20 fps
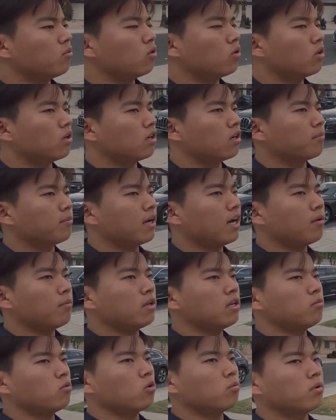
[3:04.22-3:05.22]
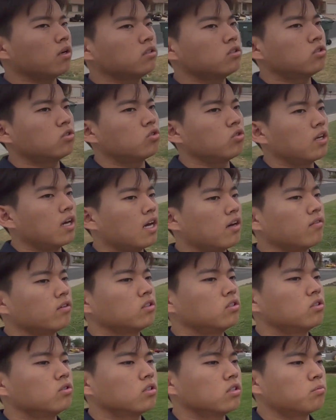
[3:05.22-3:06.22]
more um how many more months do you have
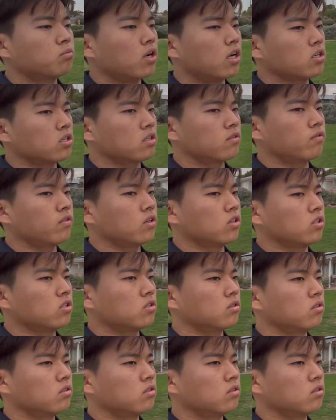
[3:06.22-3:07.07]
until this project is finished?